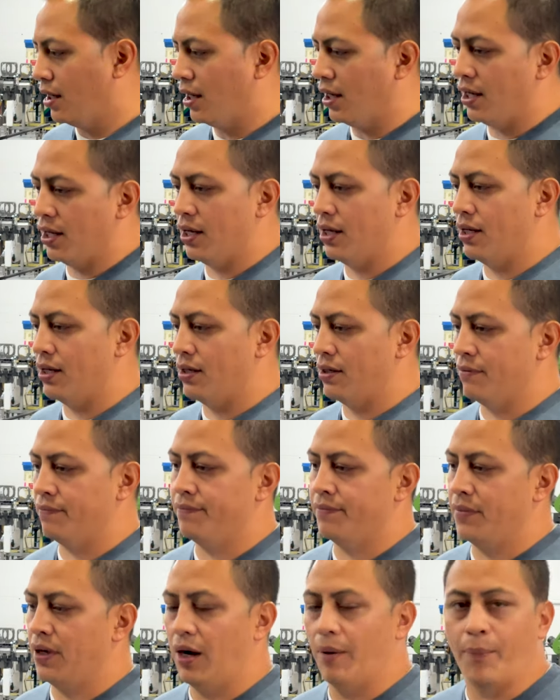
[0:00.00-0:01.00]
and
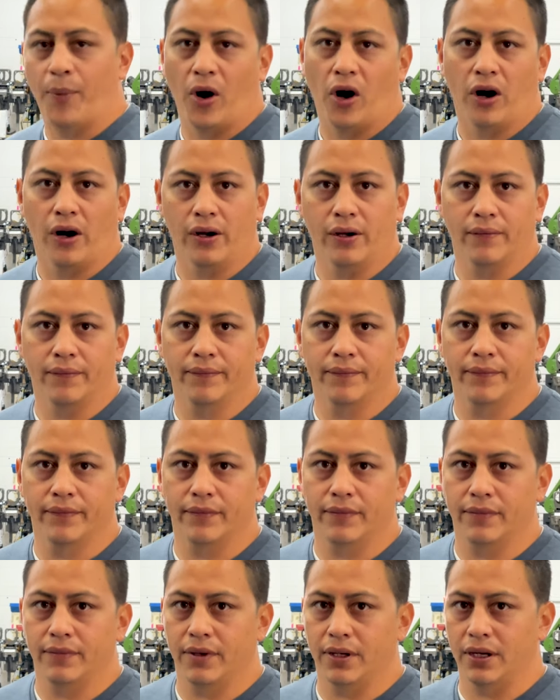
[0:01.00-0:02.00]
apart
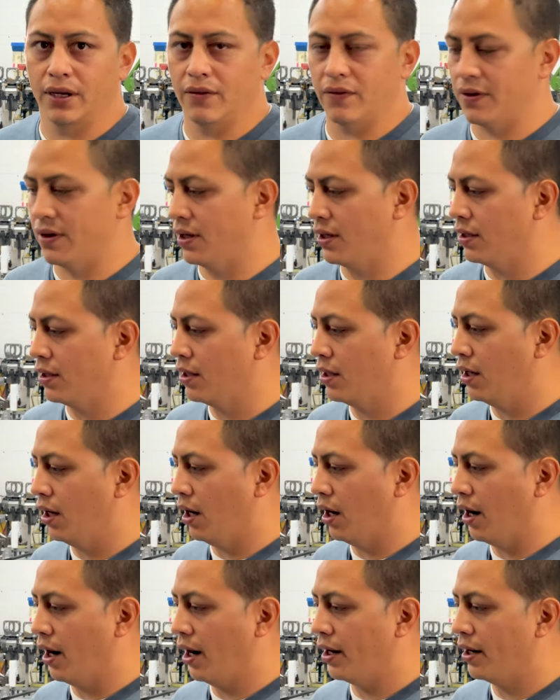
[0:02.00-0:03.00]
and everything
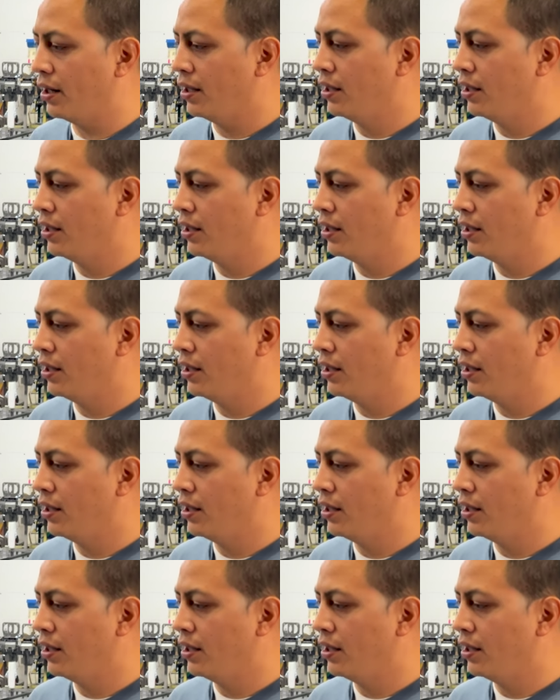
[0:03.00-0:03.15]
all right